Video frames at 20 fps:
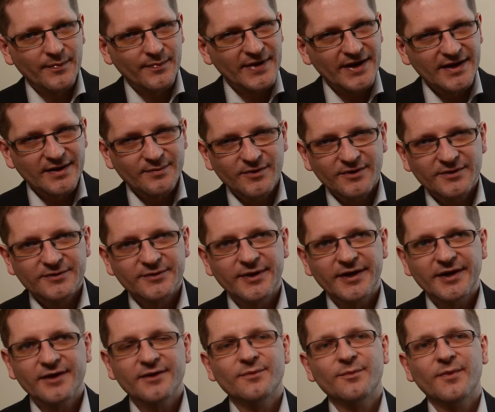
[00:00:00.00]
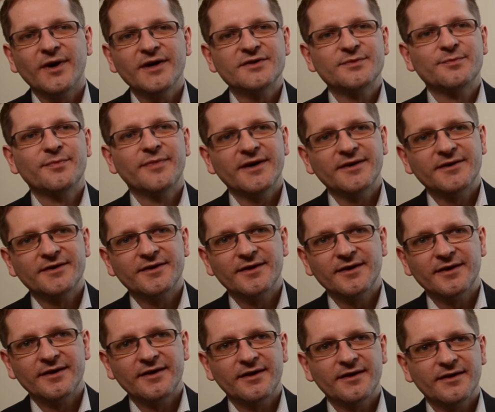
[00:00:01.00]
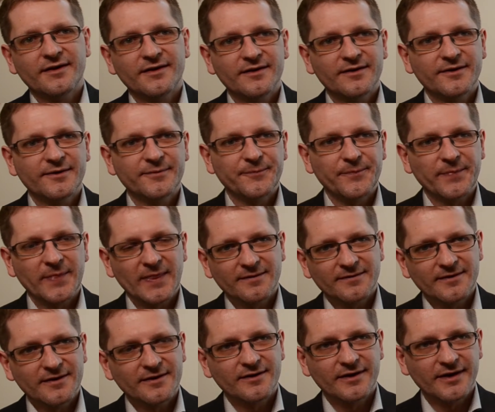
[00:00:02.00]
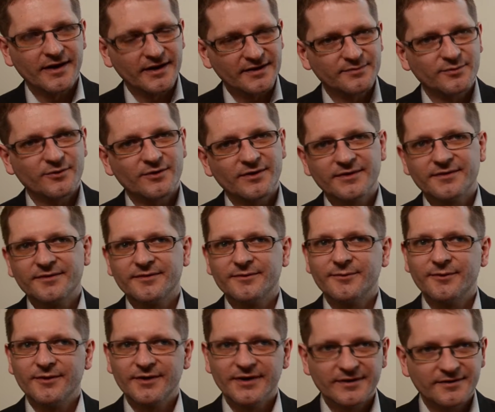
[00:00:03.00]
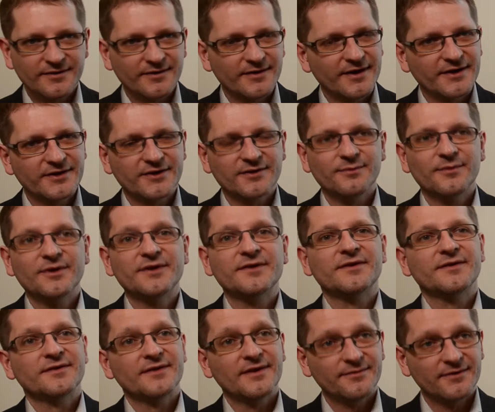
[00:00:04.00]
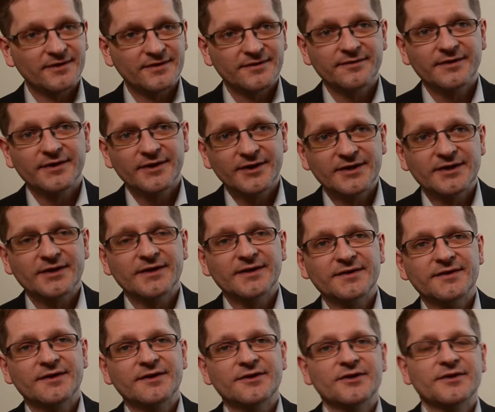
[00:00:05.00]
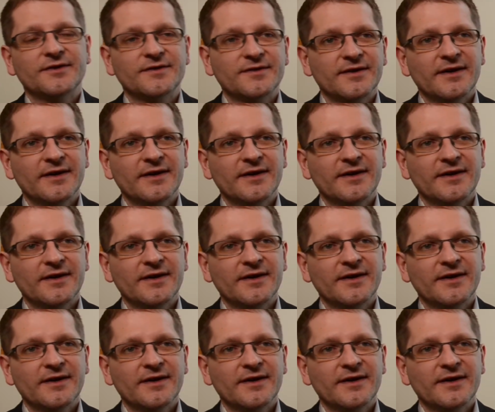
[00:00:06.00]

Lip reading: able to handle much better their export or international business diversification decisions.